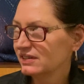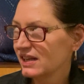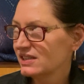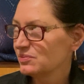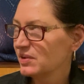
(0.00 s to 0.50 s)

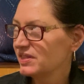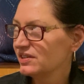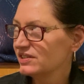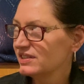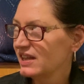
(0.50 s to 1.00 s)
That's what
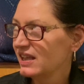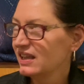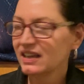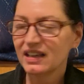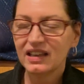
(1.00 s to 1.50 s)
they're
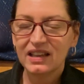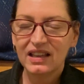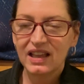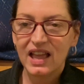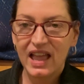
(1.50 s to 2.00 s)
saying.
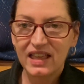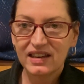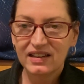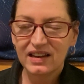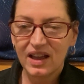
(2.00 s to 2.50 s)

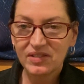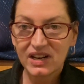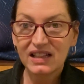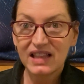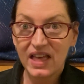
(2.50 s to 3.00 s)
And I'm going
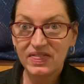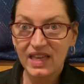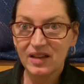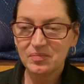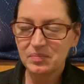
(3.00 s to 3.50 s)
to let
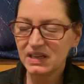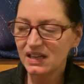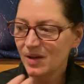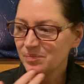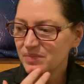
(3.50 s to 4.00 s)
that be
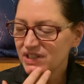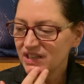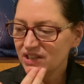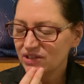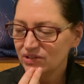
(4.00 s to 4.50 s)
up to
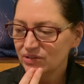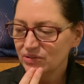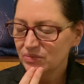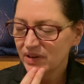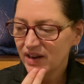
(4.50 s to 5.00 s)

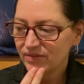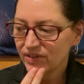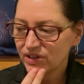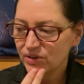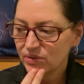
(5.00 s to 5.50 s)
you, whatever
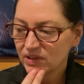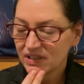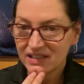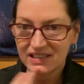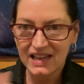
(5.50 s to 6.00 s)

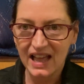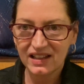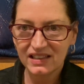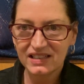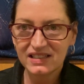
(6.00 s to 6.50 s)
your
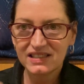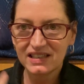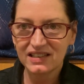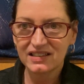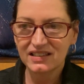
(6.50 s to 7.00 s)
talents
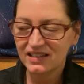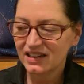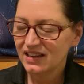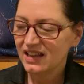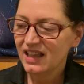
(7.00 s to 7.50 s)
and
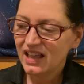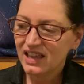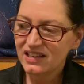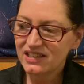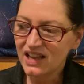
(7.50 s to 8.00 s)

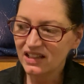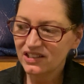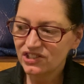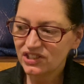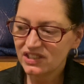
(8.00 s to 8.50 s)

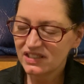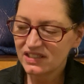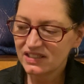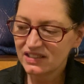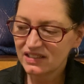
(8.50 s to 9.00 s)

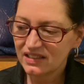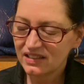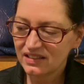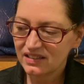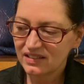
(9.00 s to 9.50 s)
intelligence
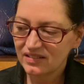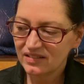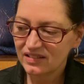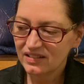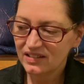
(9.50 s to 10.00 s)

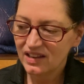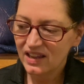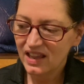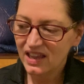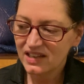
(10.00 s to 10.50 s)

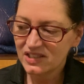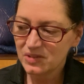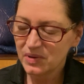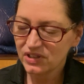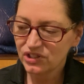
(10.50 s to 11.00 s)
and
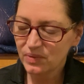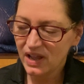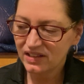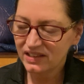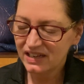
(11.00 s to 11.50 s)

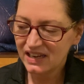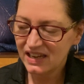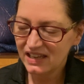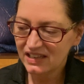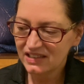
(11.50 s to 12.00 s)
spirituality
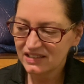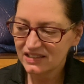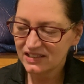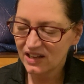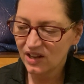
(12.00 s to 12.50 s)
is.